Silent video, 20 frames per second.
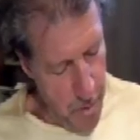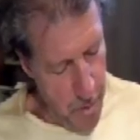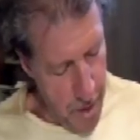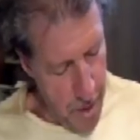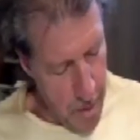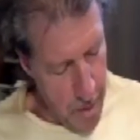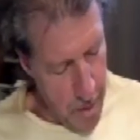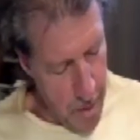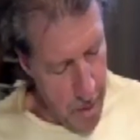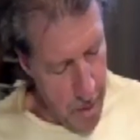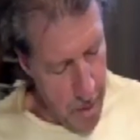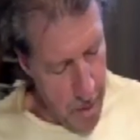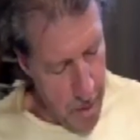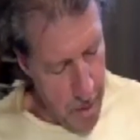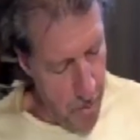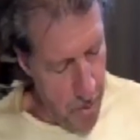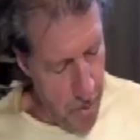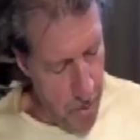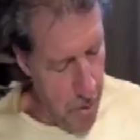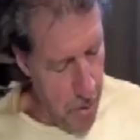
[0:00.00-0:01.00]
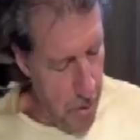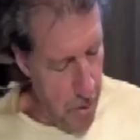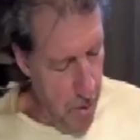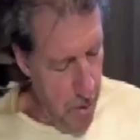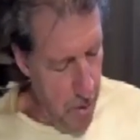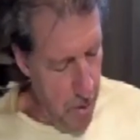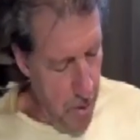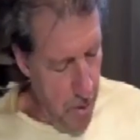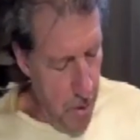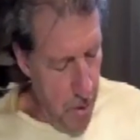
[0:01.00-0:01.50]
kicked me in the ribs.
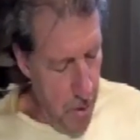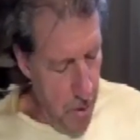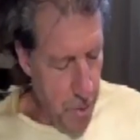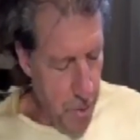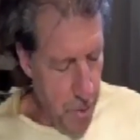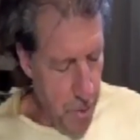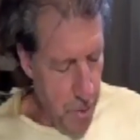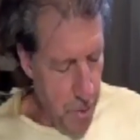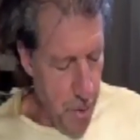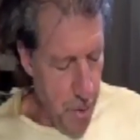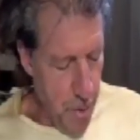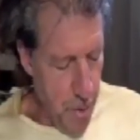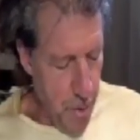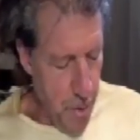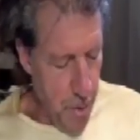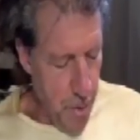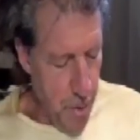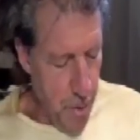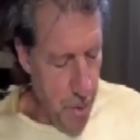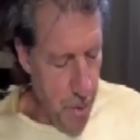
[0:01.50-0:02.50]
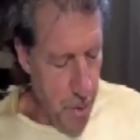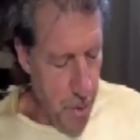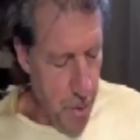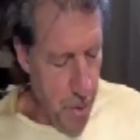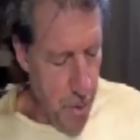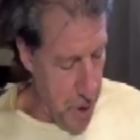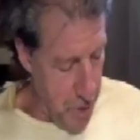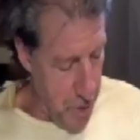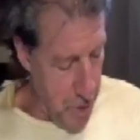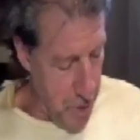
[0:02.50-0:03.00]
Just put me out to
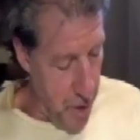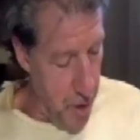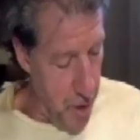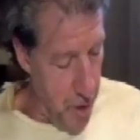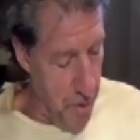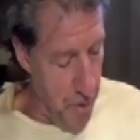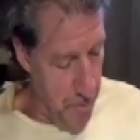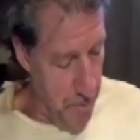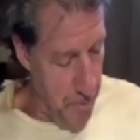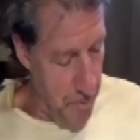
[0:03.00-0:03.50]
pasture.